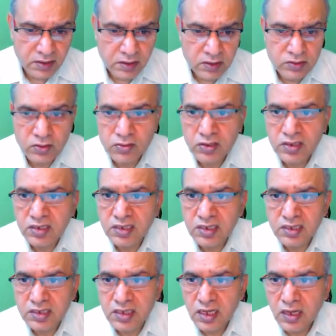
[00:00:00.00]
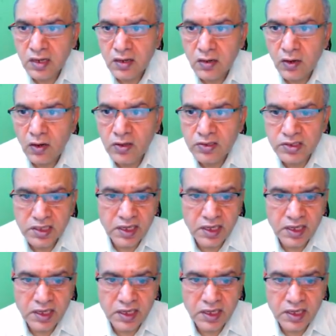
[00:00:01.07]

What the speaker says: So this is cos